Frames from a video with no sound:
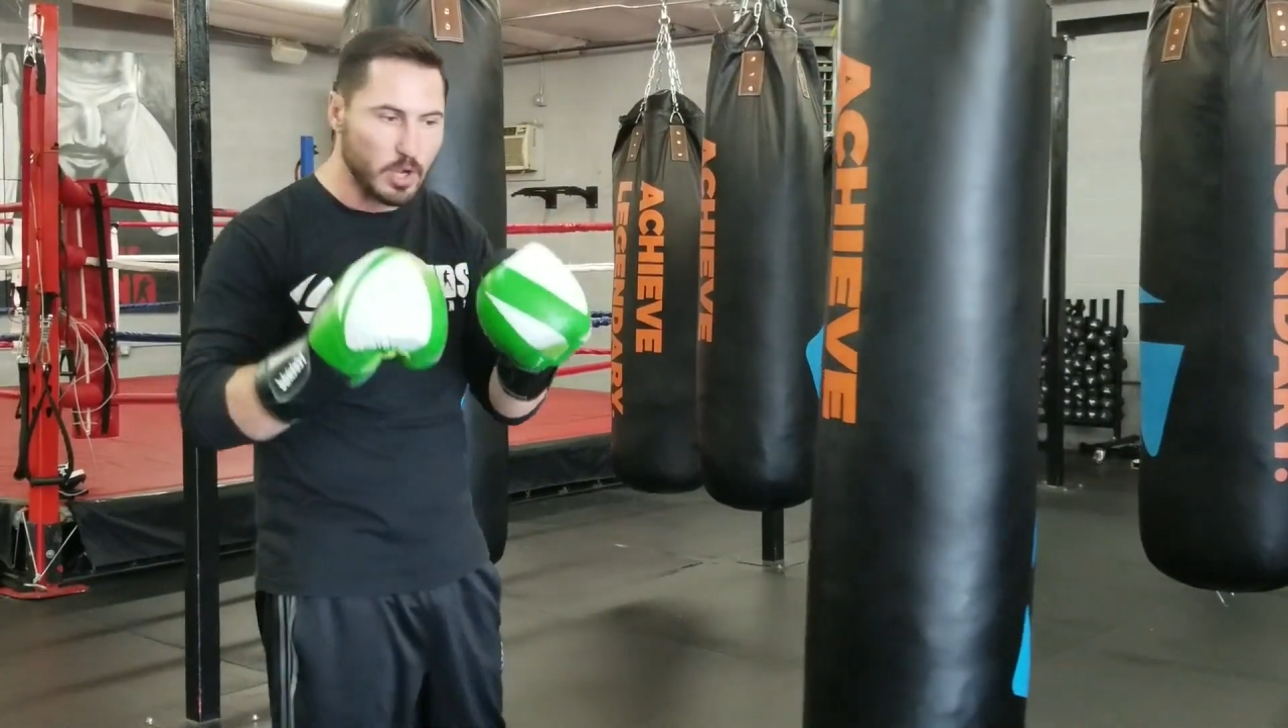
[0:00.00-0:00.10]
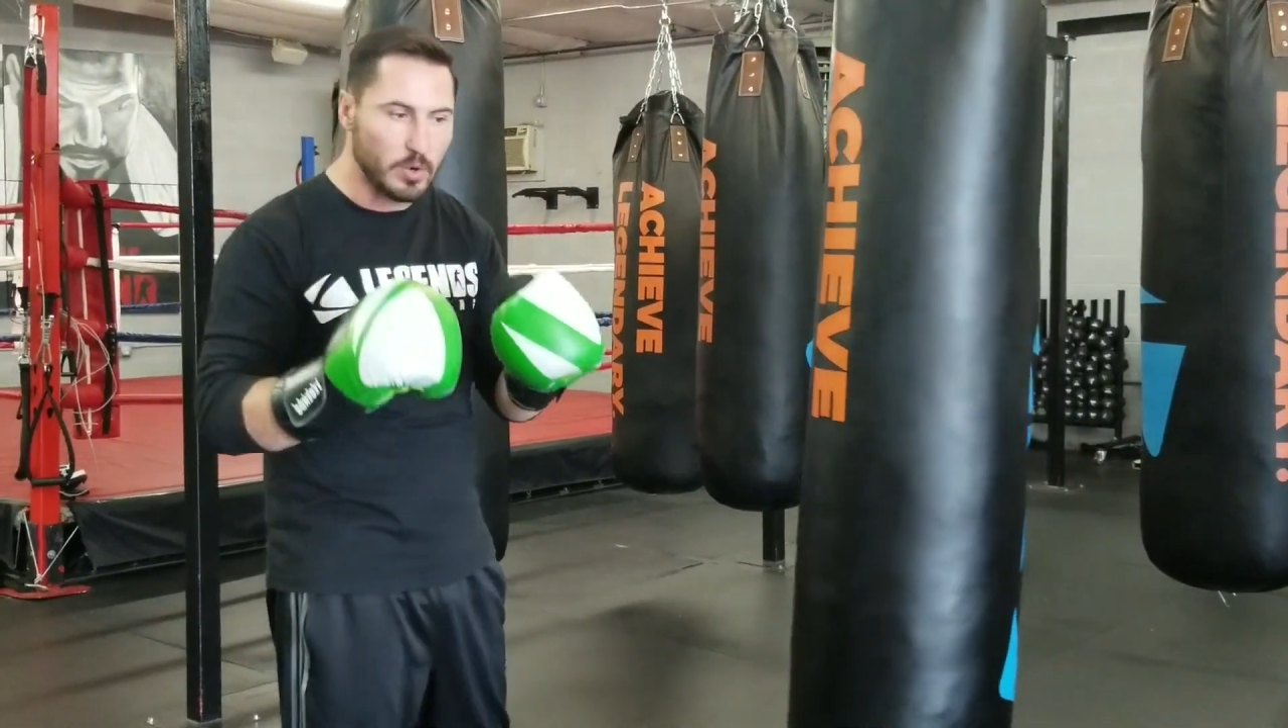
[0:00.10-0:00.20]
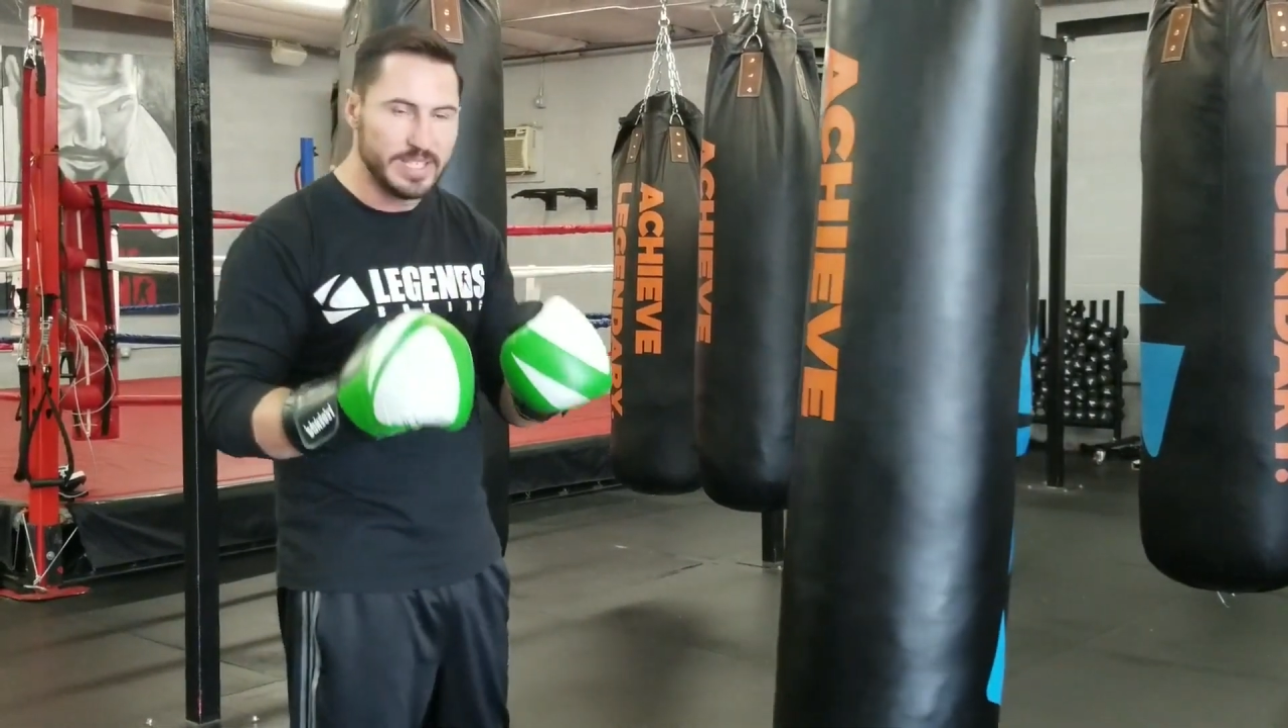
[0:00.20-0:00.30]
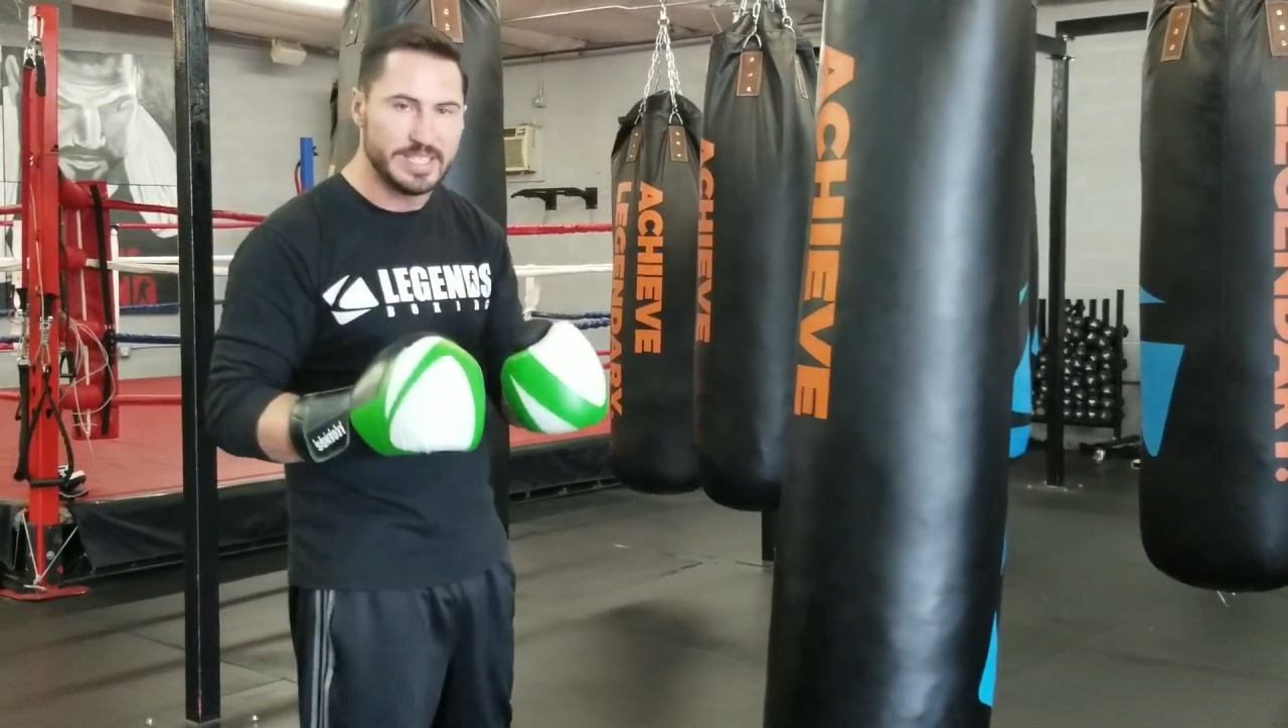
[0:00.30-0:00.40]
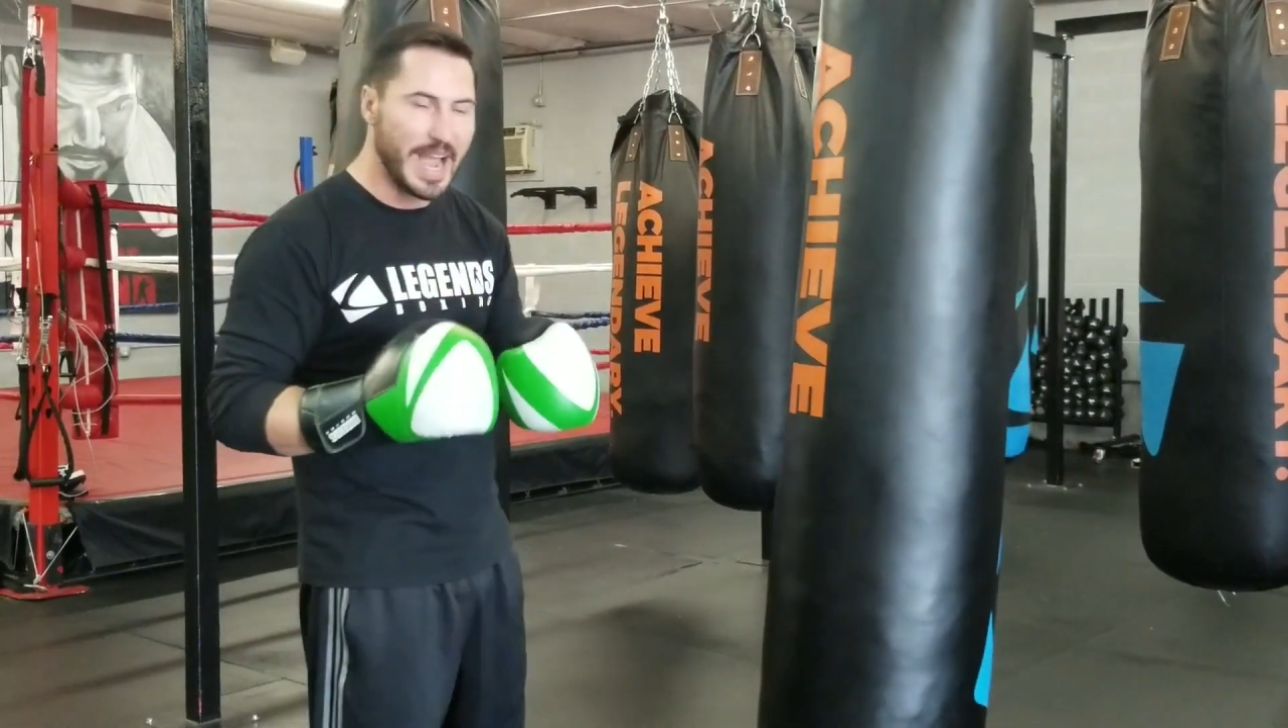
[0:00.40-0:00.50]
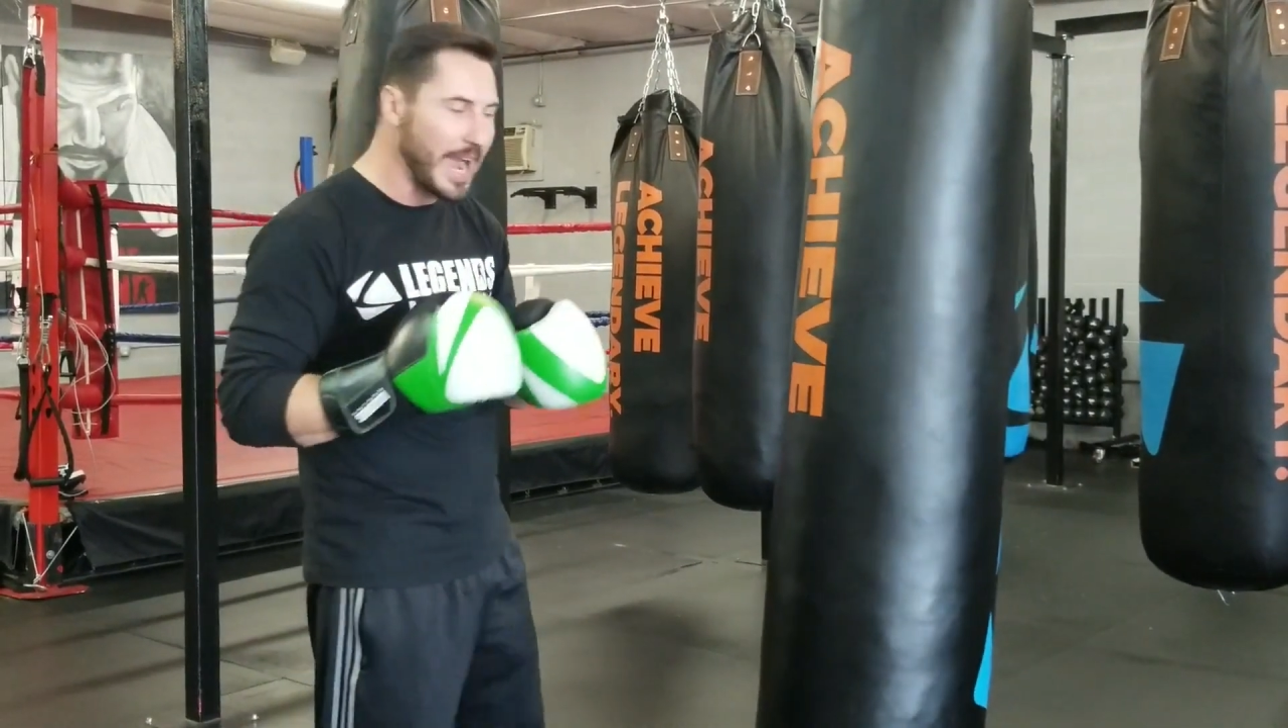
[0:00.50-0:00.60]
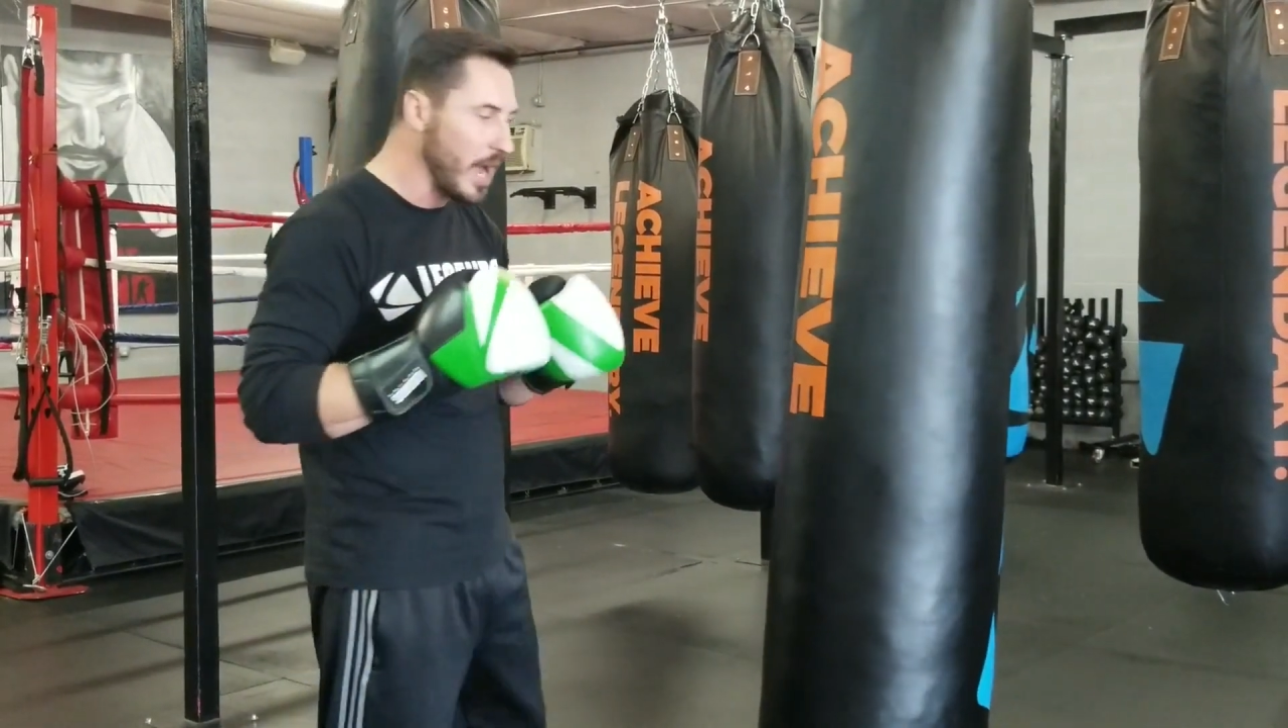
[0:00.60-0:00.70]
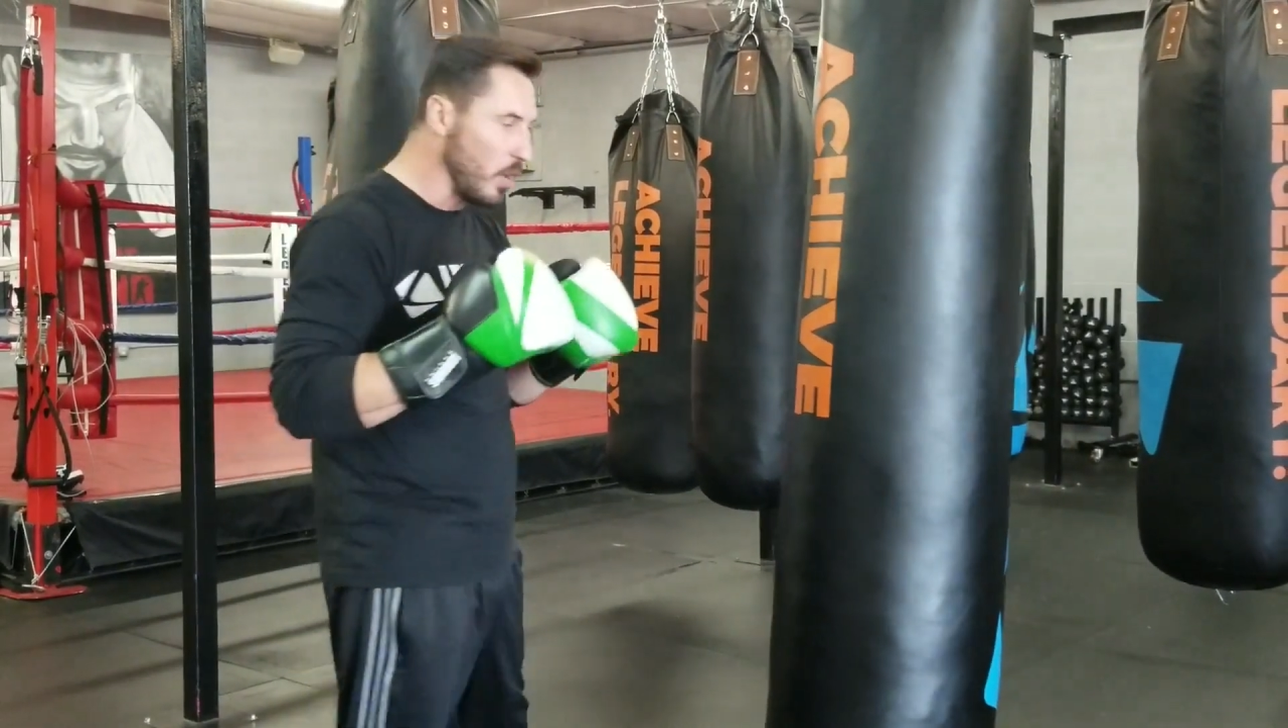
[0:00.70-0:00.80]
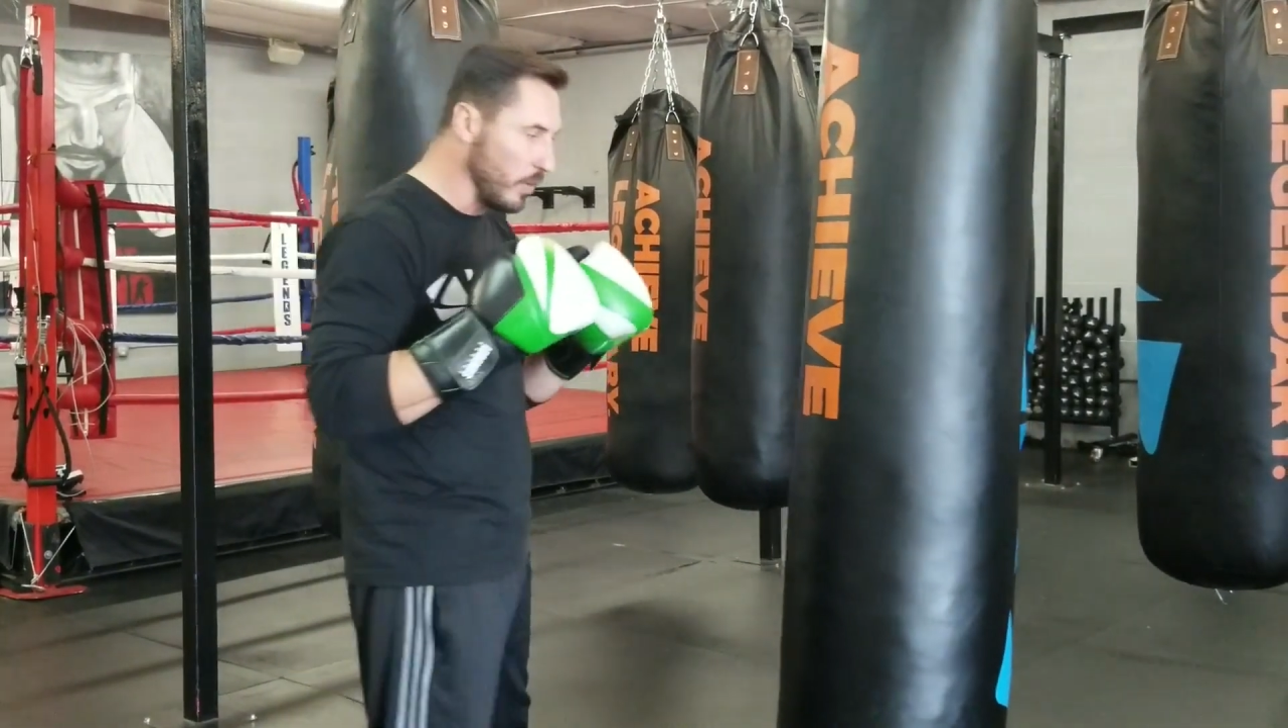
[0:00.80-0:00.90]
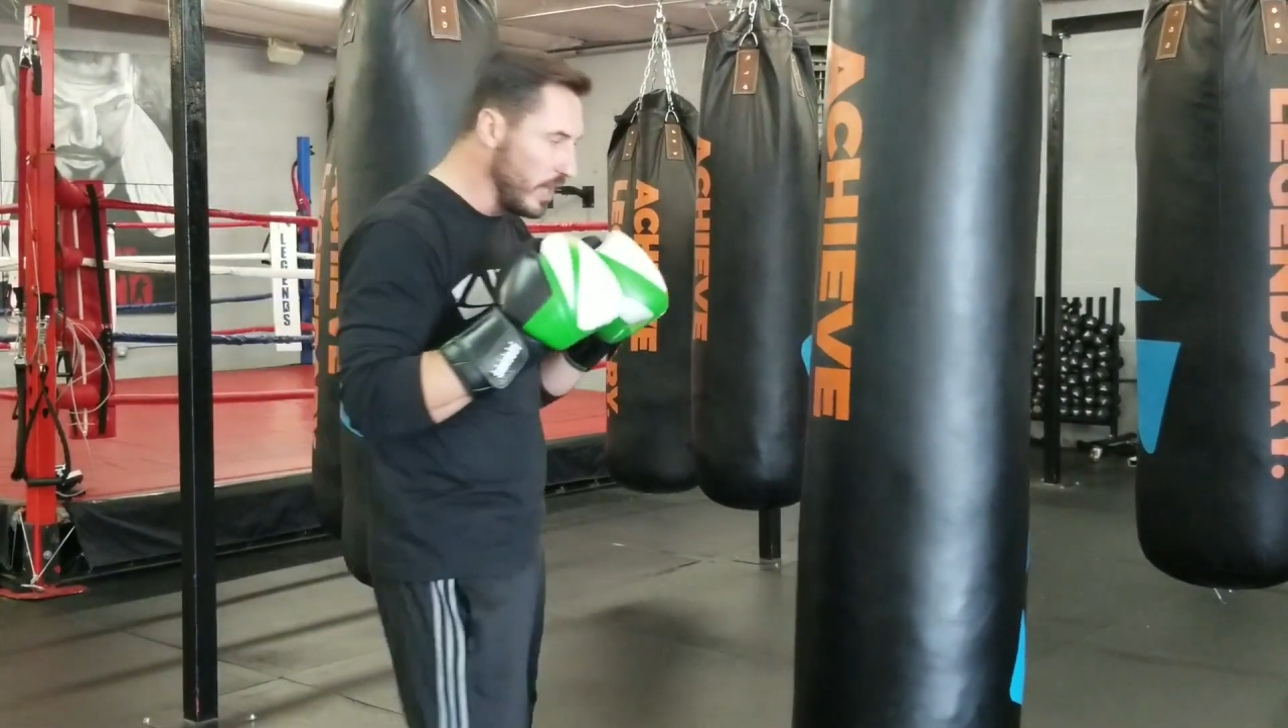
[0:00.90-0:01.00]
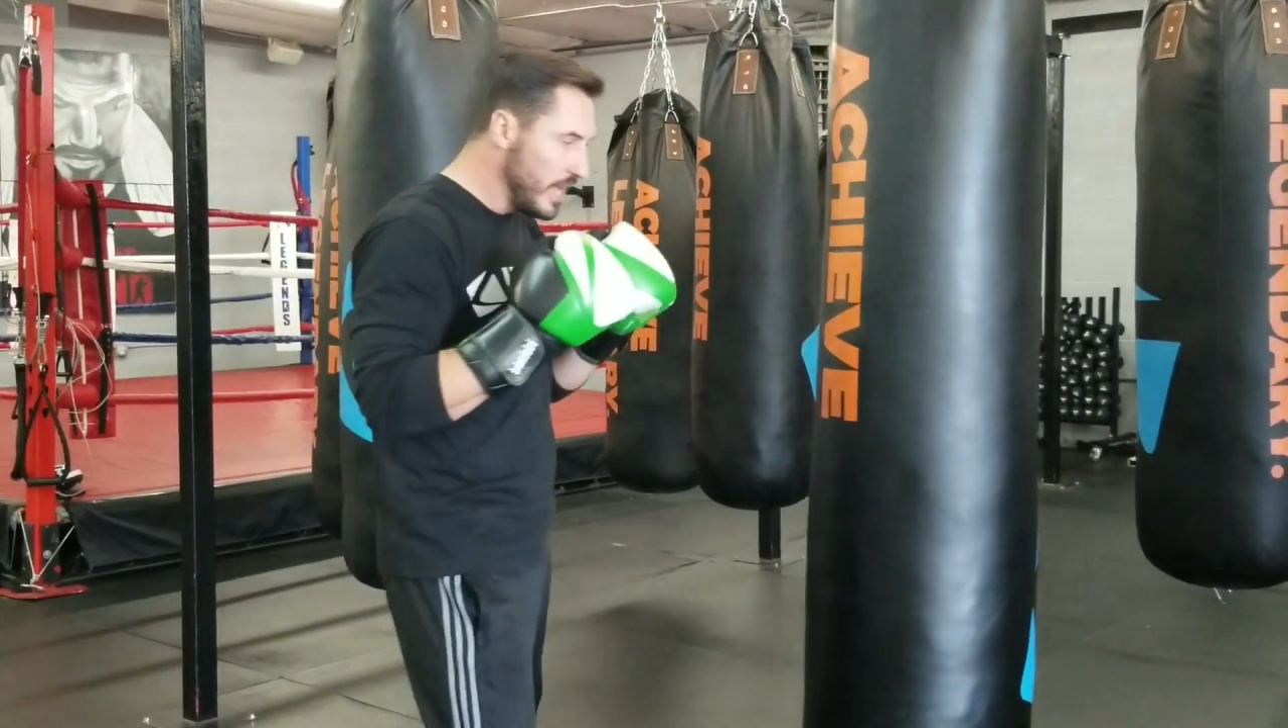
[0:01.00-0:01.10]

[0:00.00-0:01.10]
going down